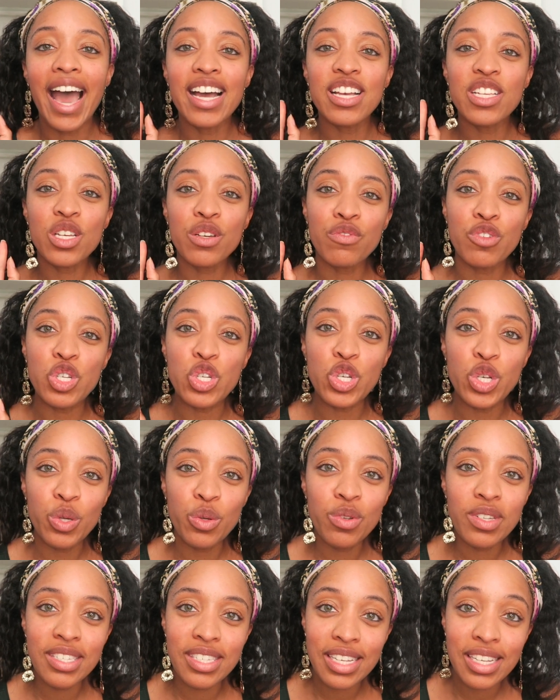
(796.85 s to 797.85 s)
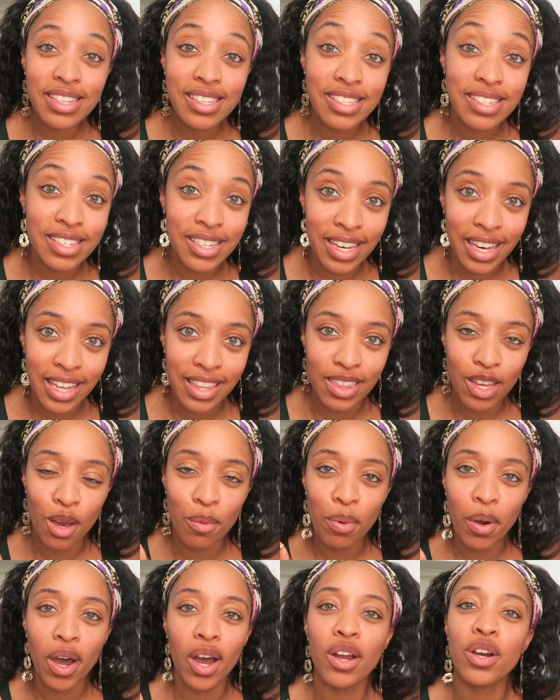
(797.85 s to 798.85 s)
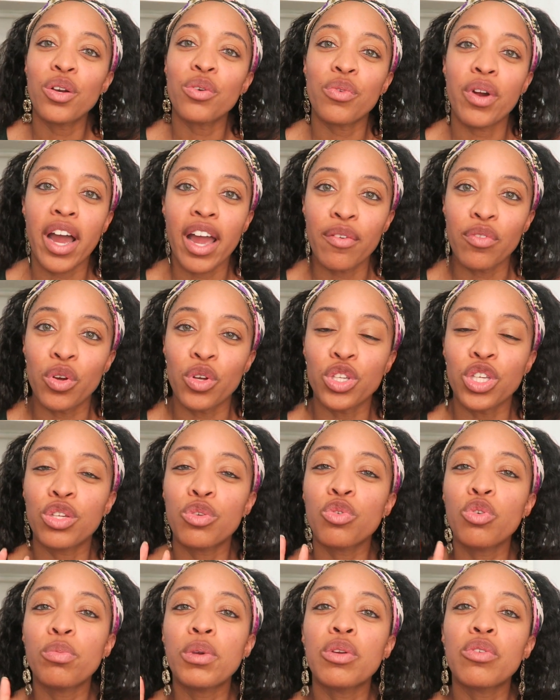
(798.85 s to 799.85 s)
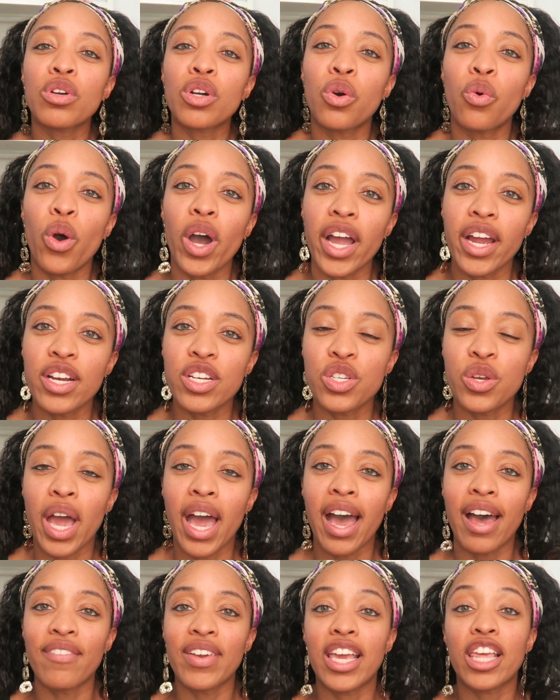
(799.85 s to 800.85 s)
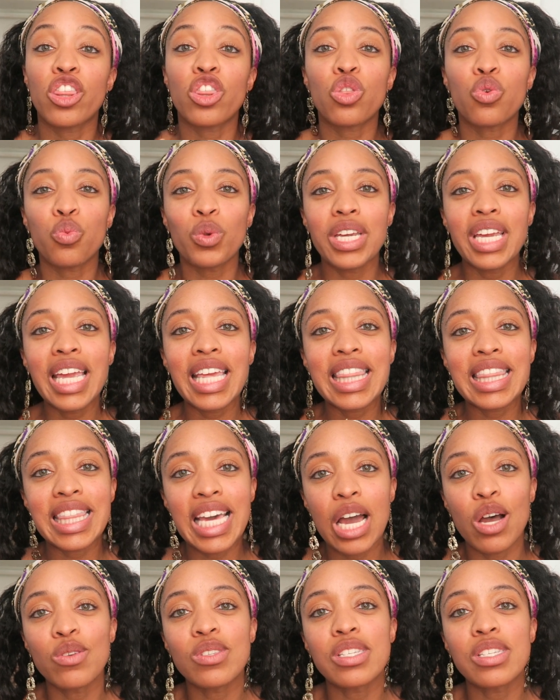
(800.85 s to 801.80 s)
As of June 16th, upon arrival, you will be required to have a $3,000,